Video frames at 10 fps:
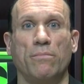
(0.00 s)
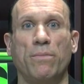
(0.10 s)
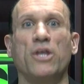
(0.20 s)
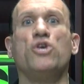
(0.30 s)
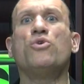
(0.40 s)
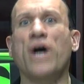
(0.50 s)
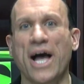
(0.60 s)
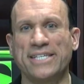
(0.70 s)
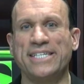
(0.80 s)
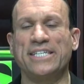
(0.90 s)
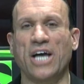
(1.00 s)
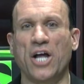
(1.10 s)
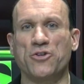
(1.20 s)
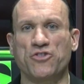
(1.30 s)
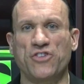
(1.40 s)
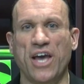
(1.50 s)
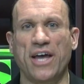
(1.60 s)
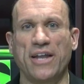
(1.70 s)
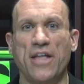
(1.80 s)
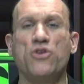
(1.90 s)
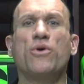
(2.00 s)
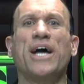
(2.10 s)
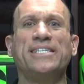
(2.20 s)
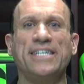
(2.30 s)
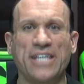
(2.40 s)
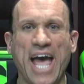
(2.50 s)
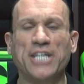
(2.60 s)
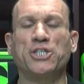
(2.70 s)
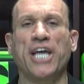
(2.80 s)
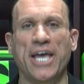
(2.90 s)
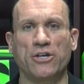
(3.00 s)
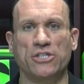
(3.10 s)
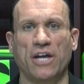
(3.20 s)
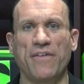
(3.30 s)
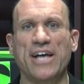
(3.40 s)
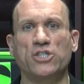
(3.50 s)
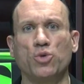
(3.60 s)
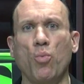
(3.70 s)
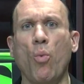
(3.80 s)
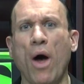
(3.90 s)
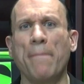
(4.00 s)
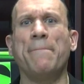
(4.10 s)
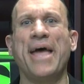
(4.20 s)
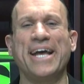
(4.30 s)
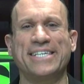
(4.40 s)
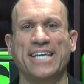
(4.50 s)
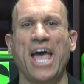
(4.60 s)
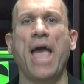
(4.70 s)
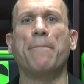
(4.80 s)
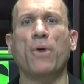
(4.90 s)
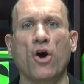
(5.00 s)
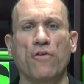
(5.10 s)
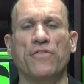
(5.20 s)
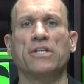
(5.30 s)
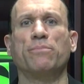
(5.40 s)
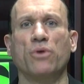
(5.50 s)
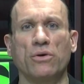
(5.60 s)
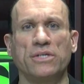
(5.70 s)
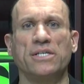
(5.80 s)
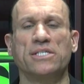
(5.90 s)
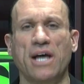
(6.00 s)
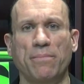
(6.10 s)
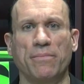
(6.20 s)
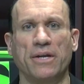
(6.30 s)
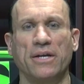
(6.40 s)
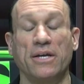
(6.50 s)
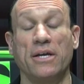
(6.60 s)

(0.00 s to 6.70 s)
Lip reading: But you guys need to understand, and you guys need to educate yourself as to what makes a perfect protein supplement.